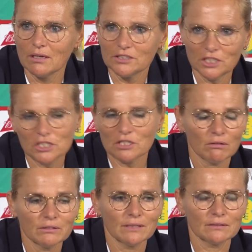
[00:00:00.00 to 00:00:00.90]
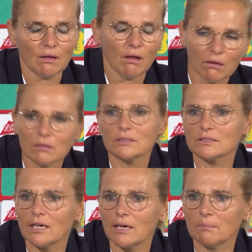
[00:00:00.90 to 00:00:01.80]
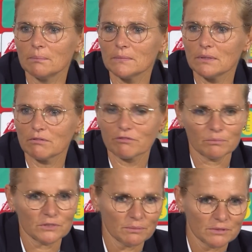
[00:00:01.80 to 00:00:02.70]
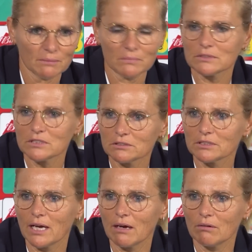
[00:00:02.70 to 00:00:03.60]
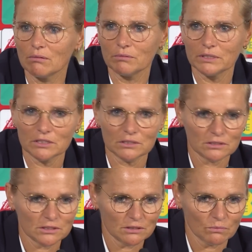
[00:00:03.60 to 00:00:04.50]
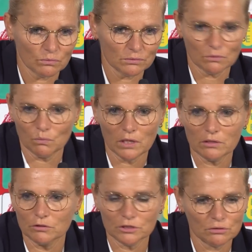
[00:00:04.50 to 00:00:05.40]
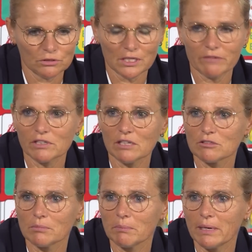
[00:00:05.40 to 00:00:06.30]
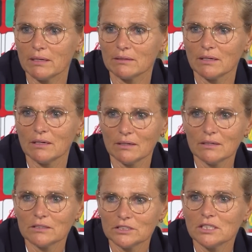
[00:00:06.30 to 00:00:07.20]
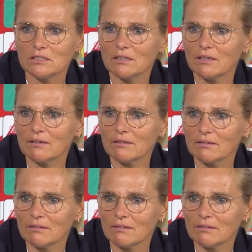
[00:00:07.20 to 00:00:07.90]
She's shown that all the time from September until now. When one or two saves needs to be made, she's there.